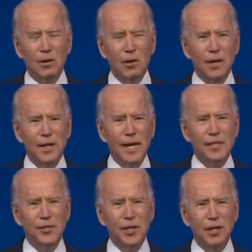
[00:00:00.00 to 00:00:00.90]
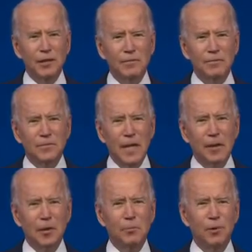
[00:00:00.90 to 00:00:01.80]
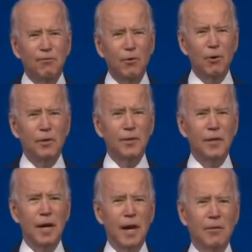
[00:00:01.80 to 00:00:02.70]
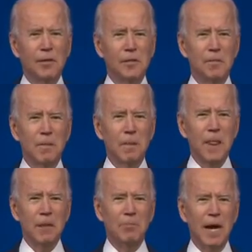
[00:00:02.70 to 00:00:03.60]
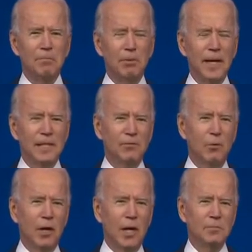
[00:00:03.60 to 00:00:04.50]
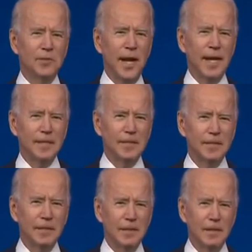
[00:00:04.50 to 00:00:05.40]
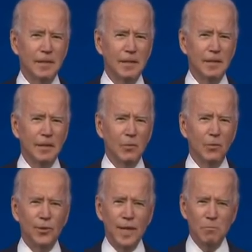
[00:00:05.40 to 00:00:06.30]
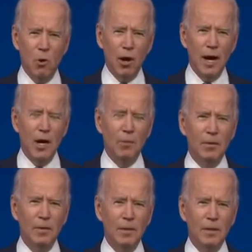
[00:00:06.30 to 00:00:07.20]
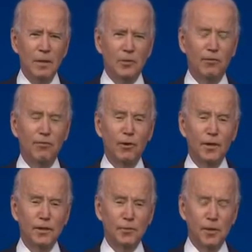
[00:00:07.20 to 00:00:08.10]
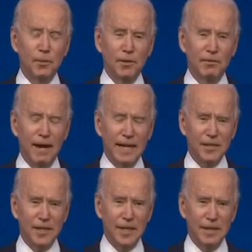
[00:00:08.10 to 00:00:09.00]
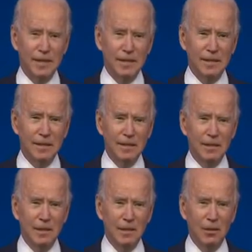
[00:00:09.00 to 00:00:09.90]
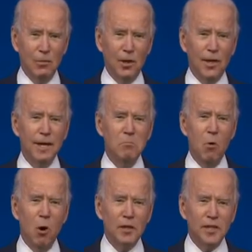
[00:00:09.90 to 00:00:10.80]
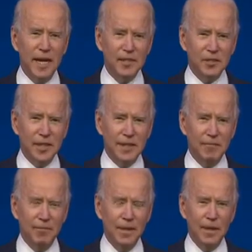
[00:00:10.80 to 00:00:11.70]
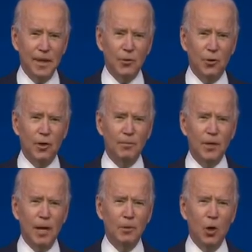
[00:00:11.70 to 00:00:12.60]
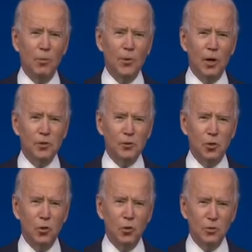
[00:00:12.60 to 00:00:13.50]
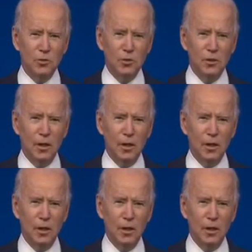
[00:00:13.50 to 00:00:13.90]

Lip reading: Early next year, I'm going to put forward to the Congress my plans for what comes next. We'll need more help to fully distribute the vaccine. We're going to need more testing in order to be able to open our schools.